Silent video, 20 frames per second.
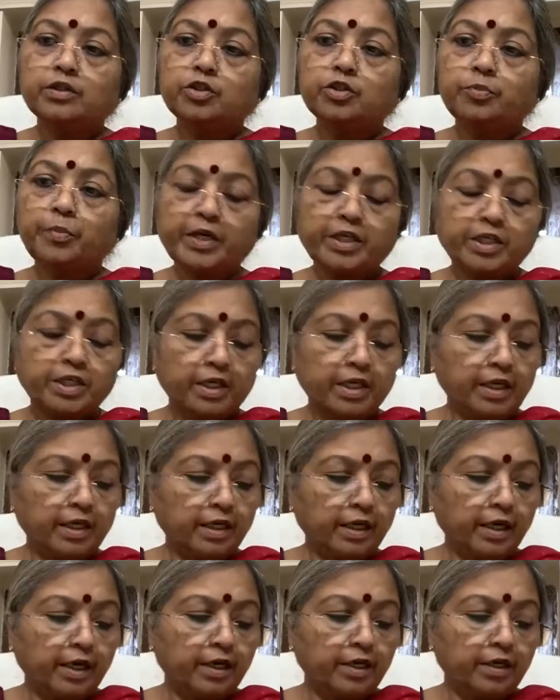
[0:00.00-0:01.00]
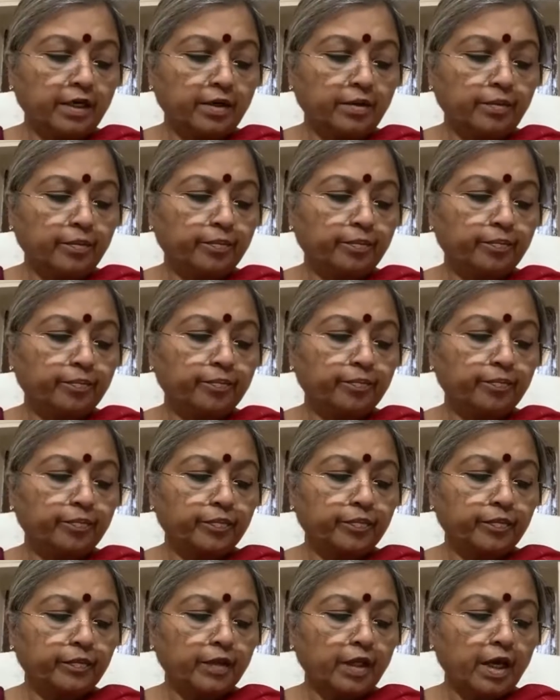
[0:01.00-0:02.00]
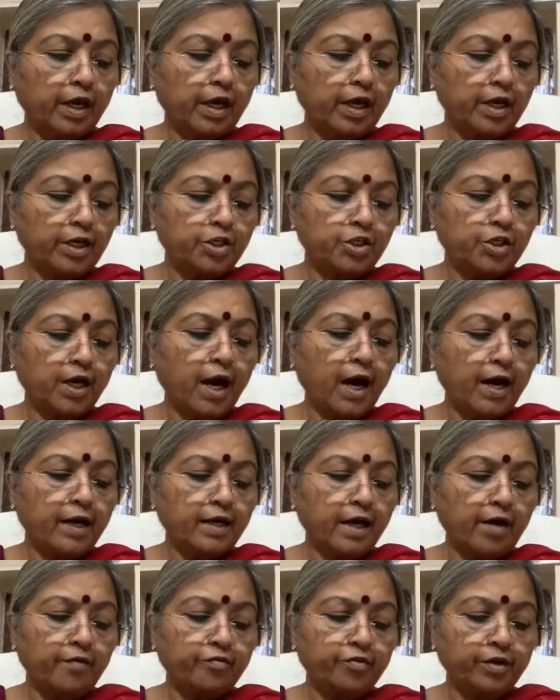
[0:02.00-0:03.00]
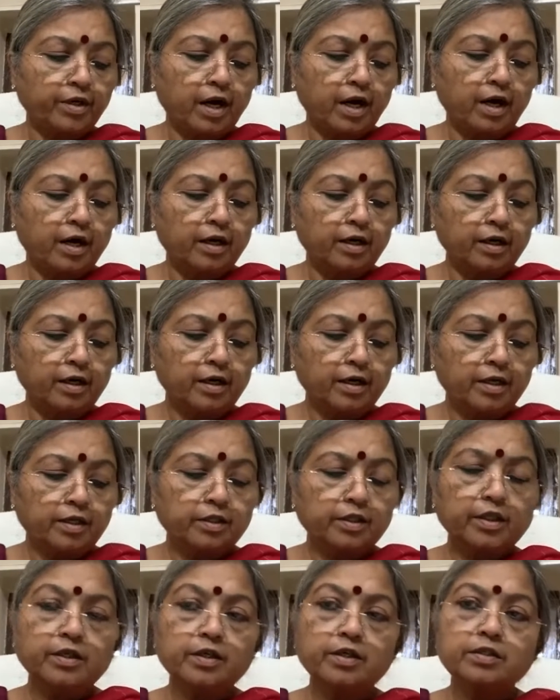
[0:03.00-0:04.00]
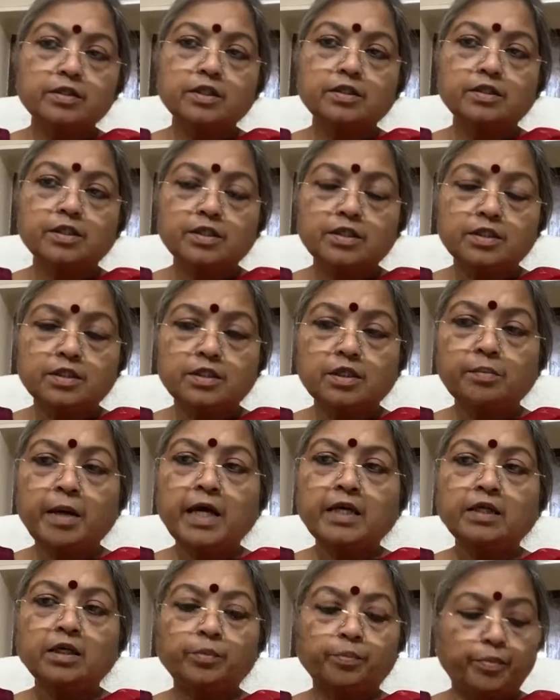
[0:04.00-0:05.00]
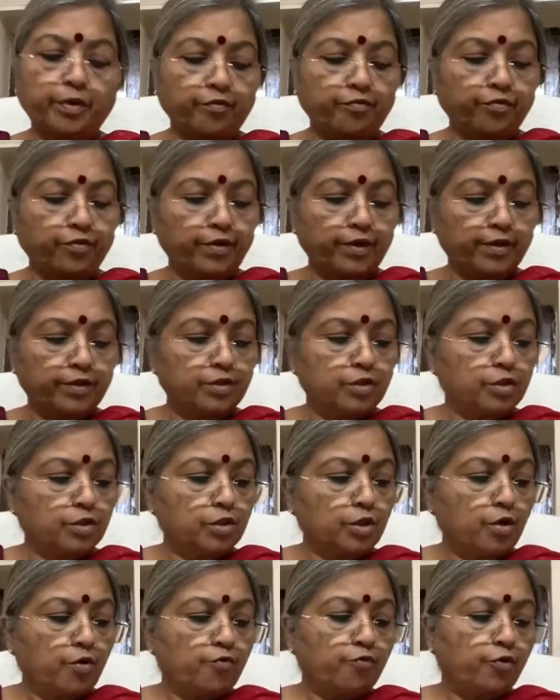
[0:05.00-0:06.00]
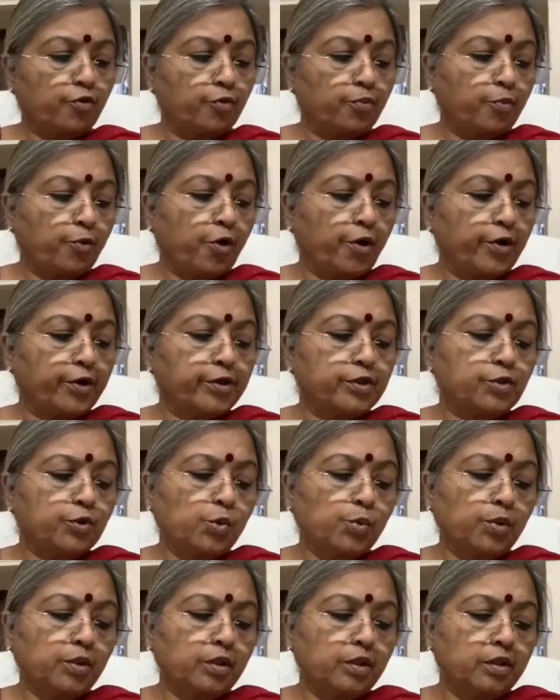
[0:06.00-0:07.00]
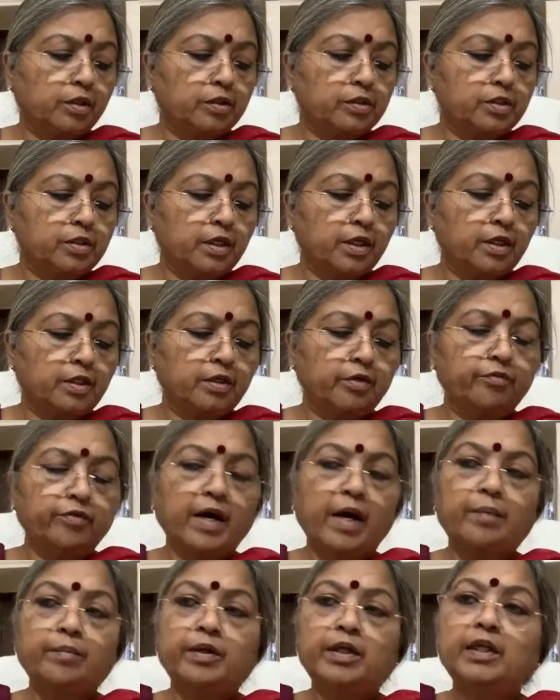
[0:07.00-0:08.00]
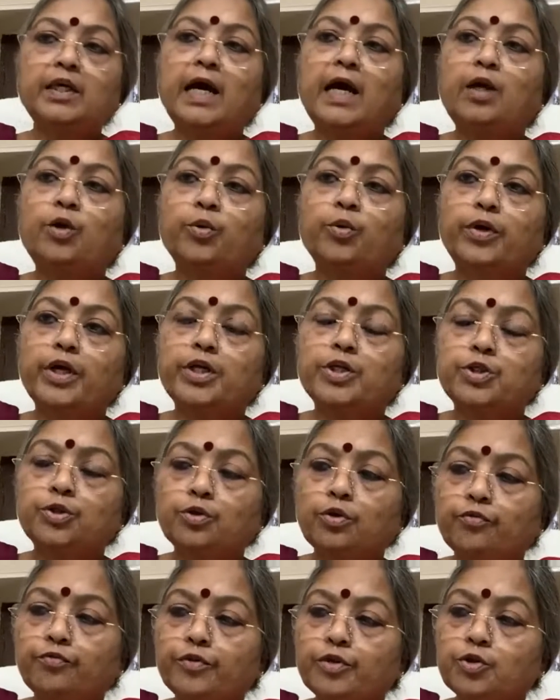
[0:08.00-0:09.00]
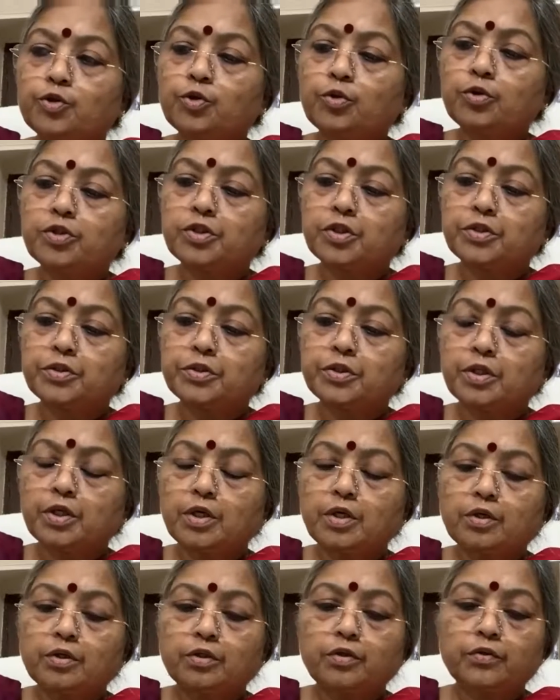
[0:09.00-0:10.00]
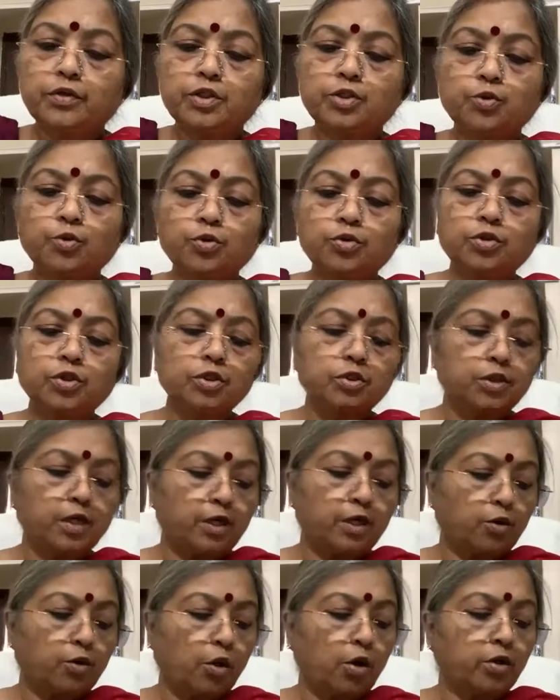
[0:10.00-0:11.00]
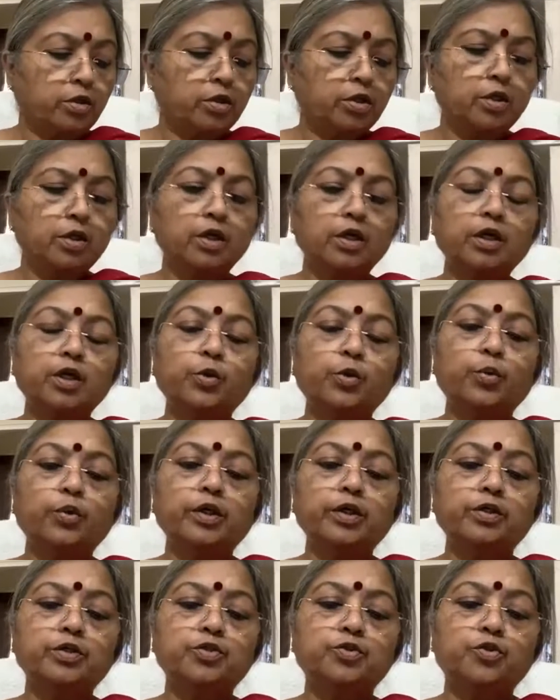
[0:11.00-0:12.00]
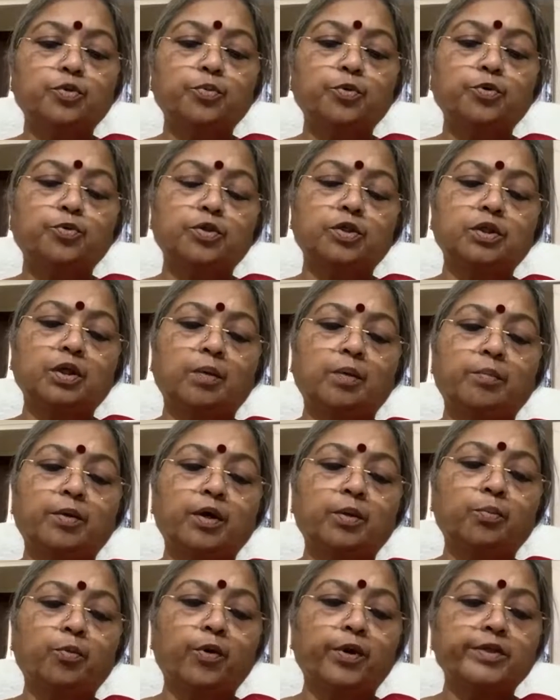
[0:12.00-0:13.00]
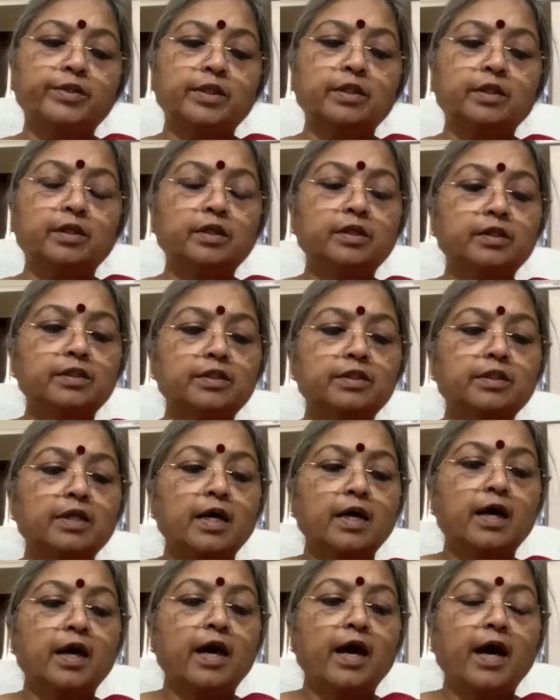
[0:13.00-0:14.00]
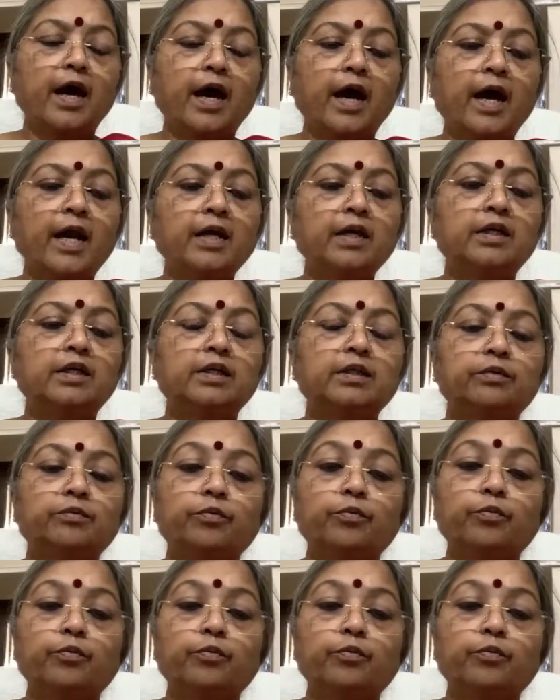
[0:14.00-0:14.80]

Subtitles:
especially in Asia and Africa, there is a systematic preference for boys over girls in the family allocation of resources. The resources are not equally distributed among boys and girls, and